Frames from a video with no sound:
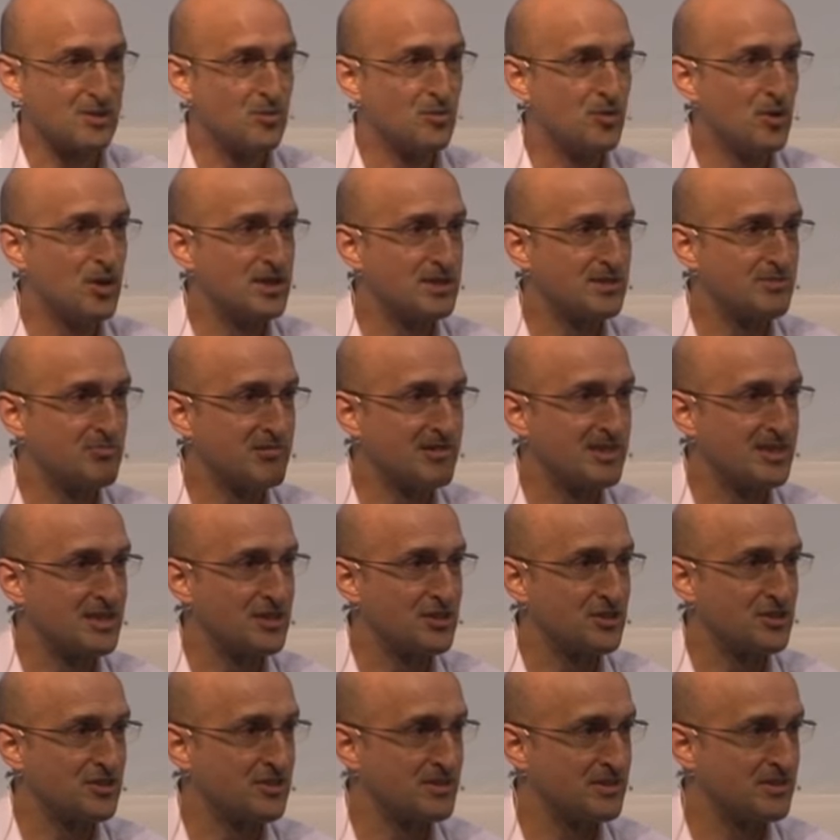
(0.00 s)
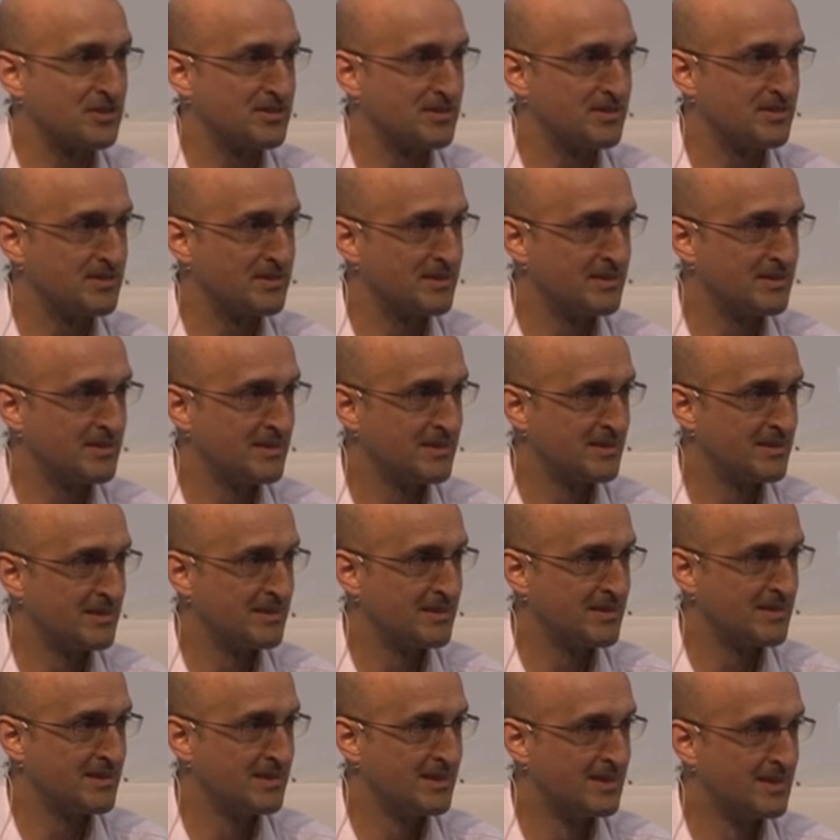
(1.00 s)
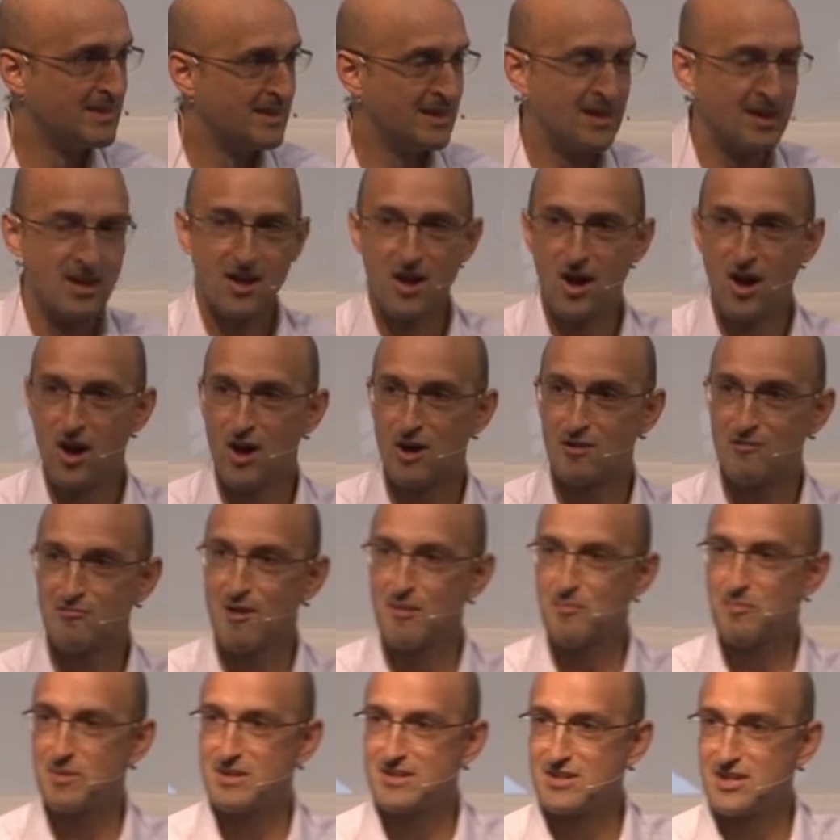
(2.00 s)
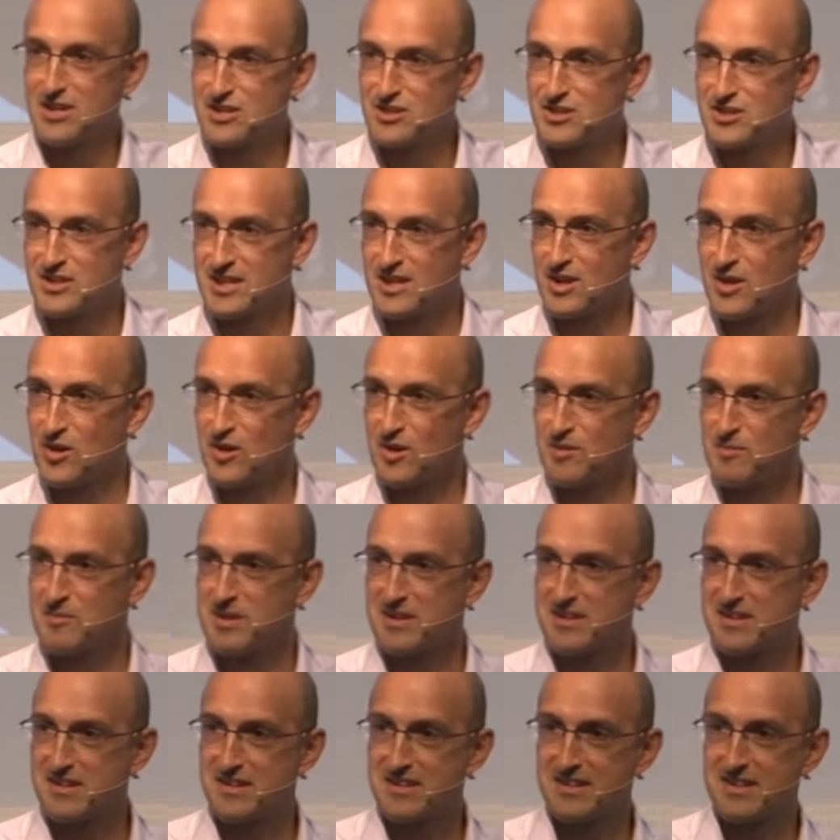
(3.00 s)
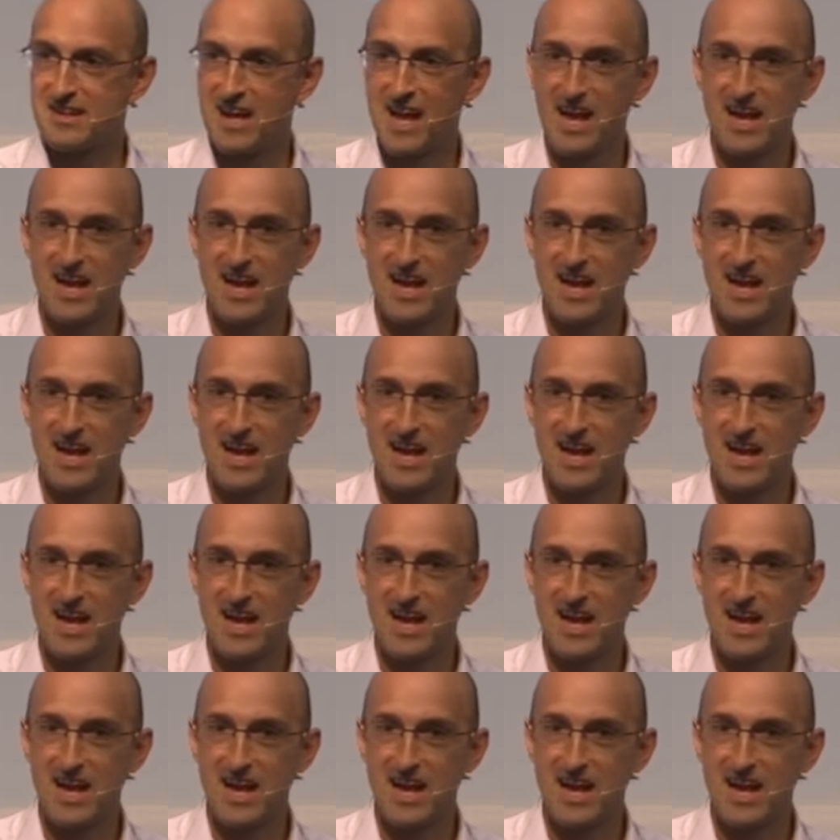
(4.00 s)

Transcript: the worst predictions. High reputation economists,